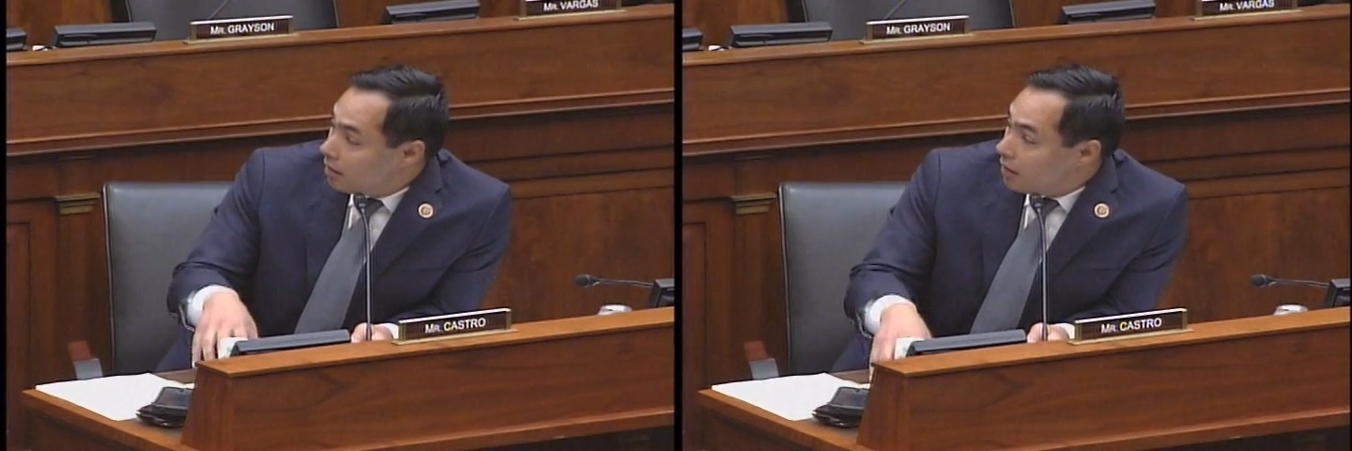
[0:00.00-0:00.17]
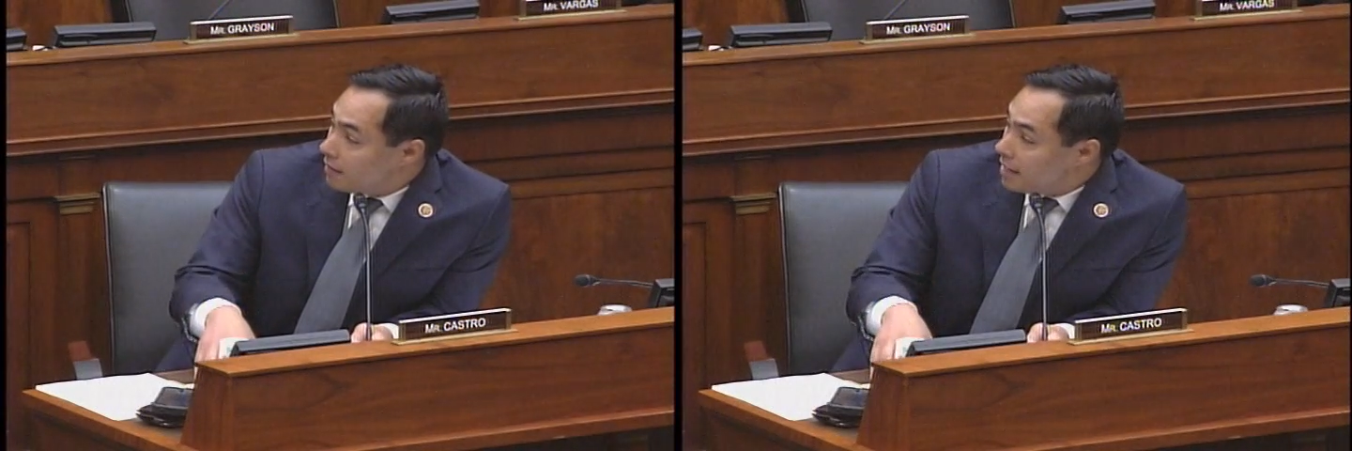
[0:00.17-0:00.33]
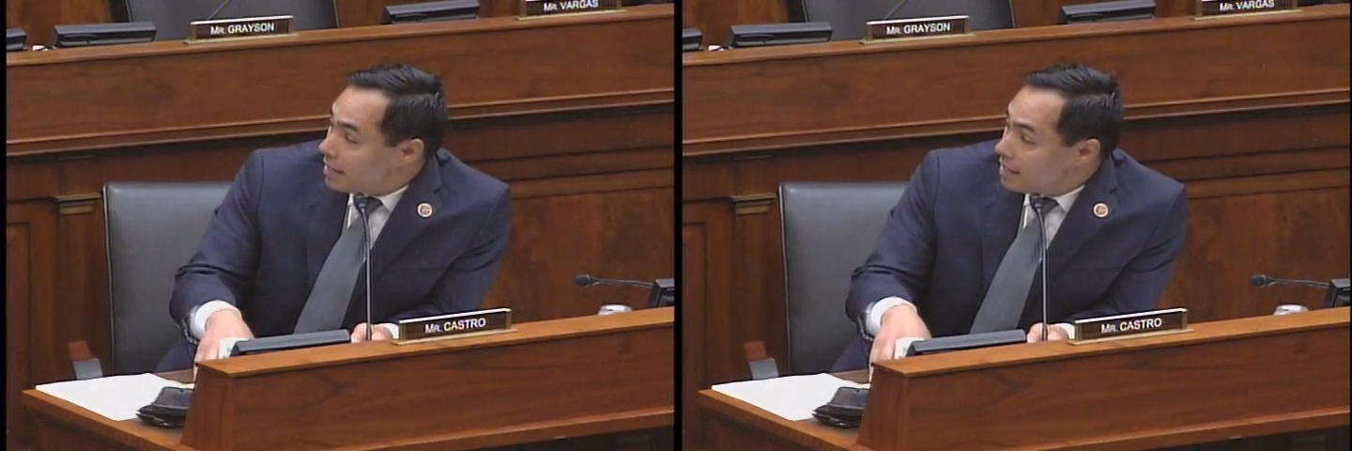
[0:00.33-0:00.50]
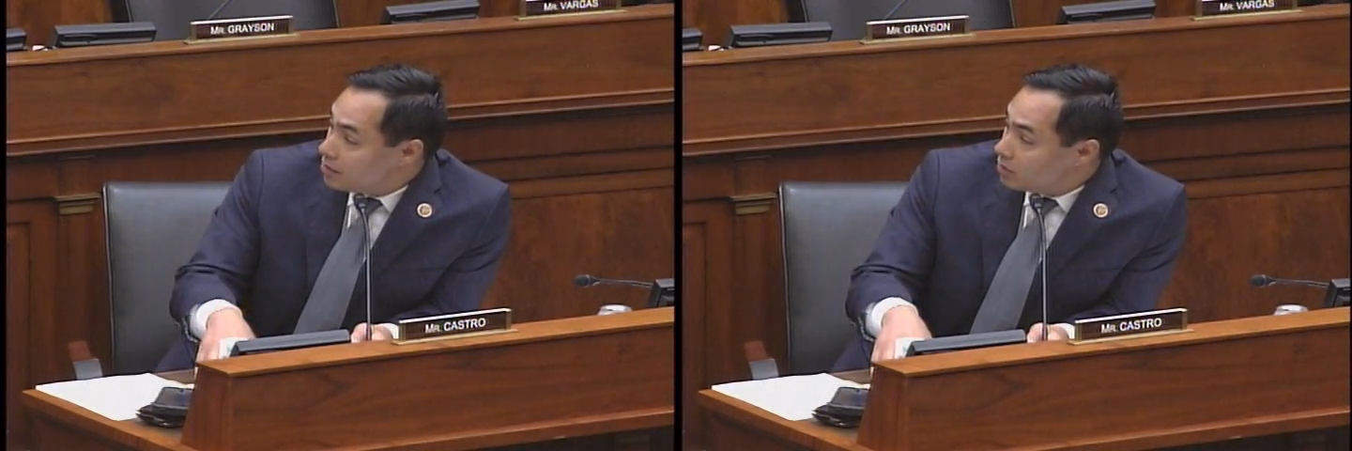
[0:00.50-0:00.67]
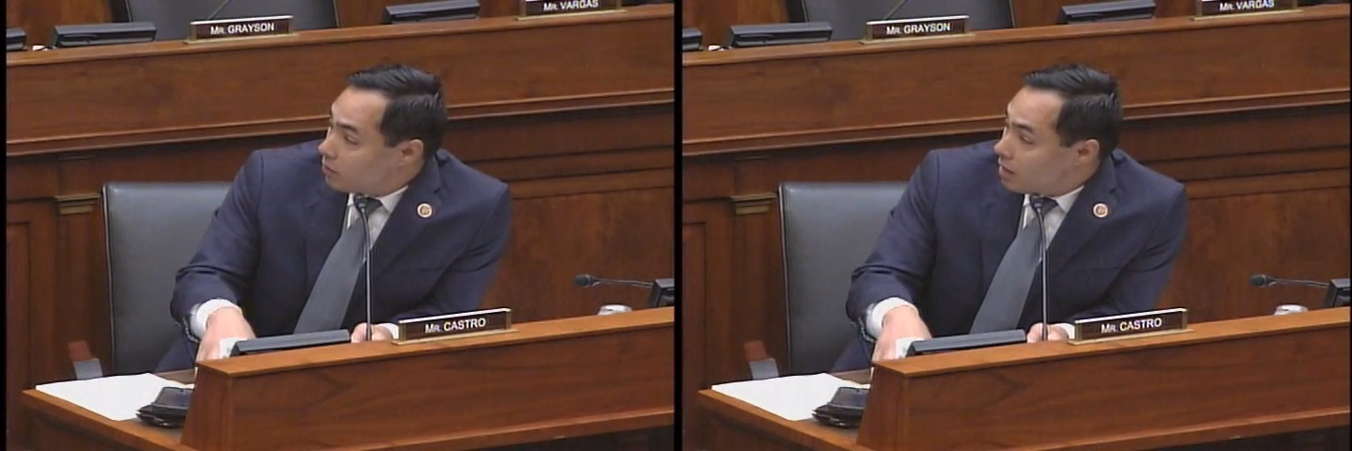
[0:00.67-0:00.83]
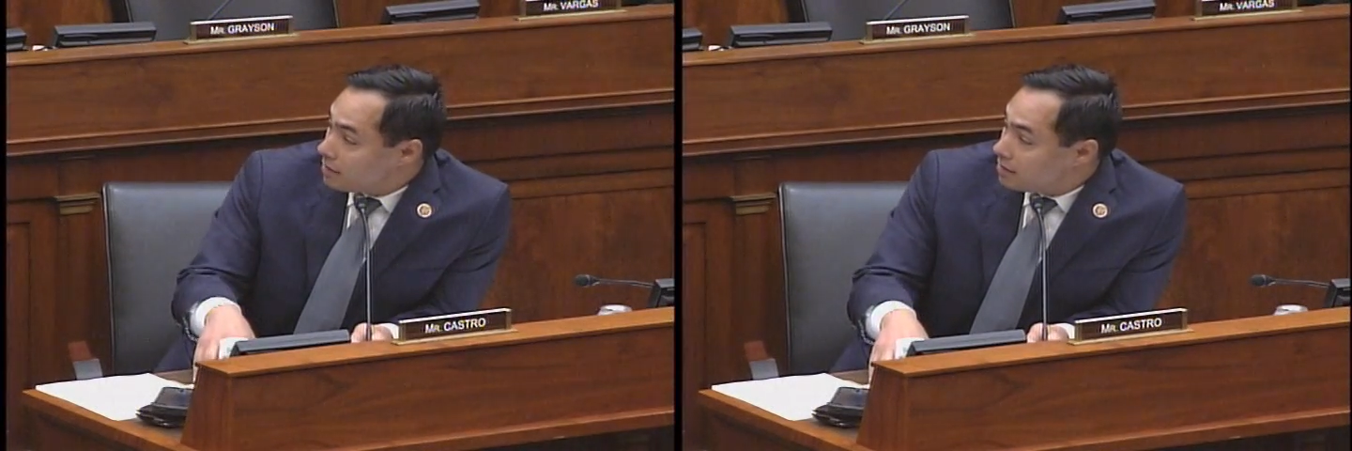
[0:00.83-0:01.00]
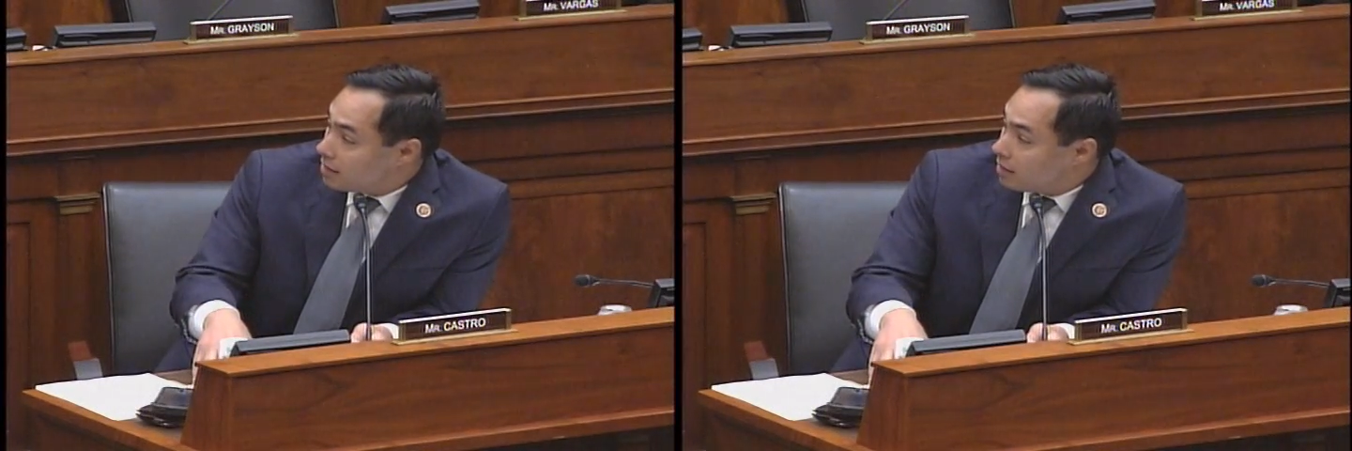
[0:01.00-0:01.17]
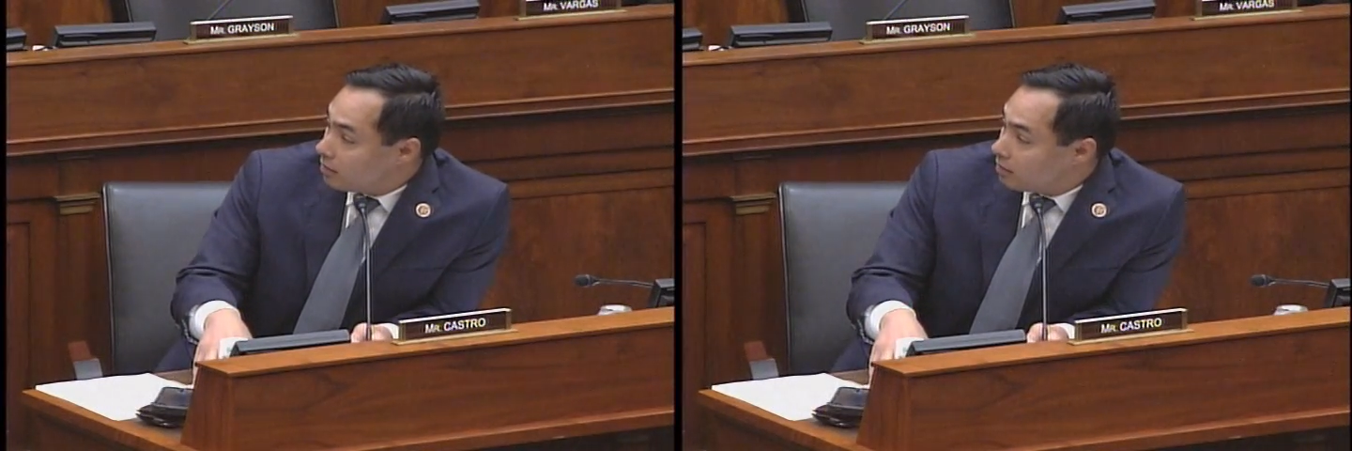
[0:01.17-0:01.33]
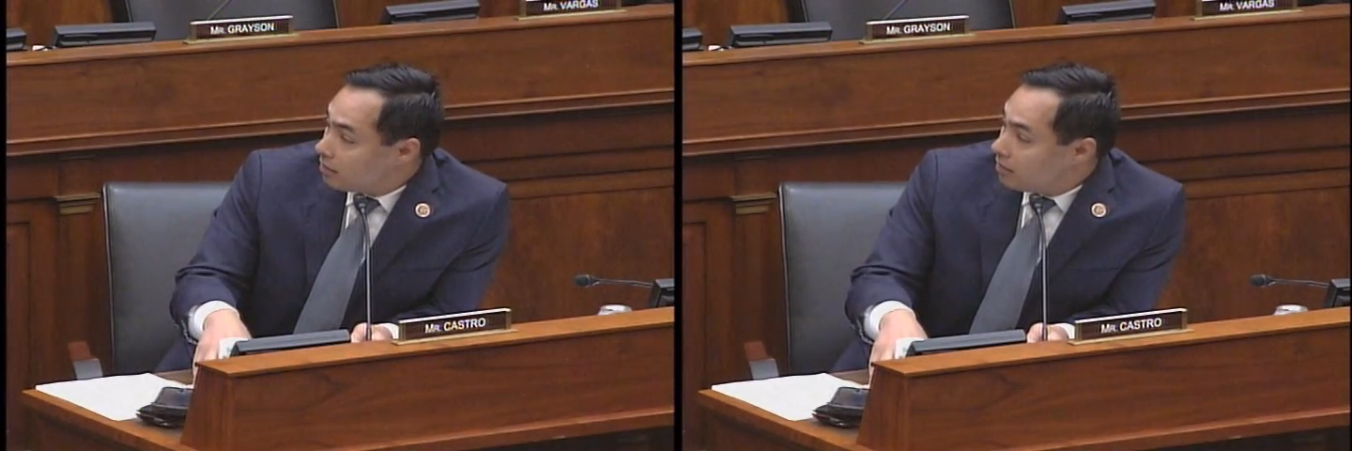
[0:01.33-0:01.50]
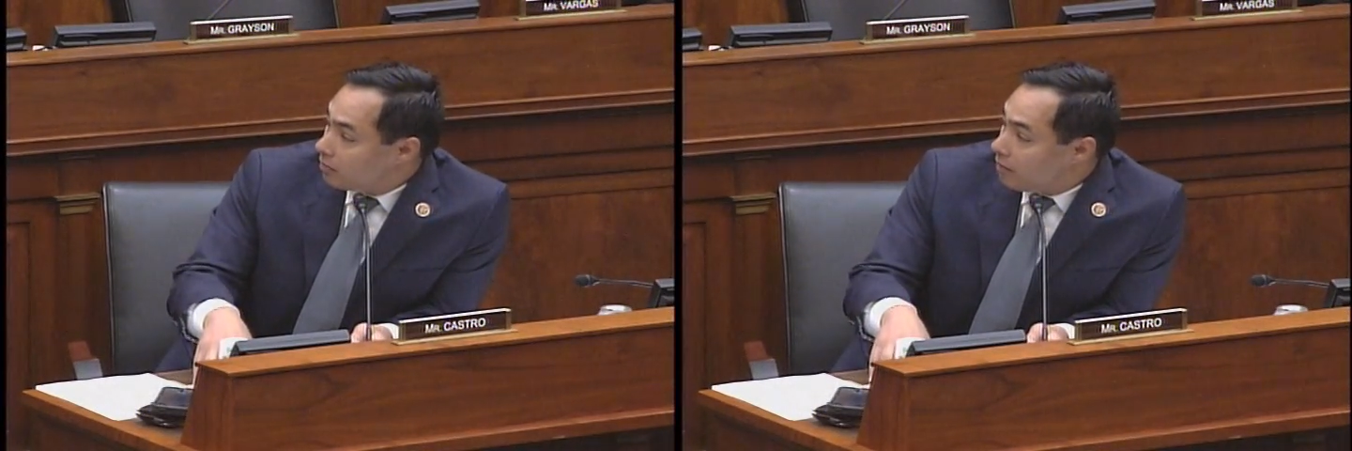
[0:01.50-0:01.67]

on that Angel Watch Center.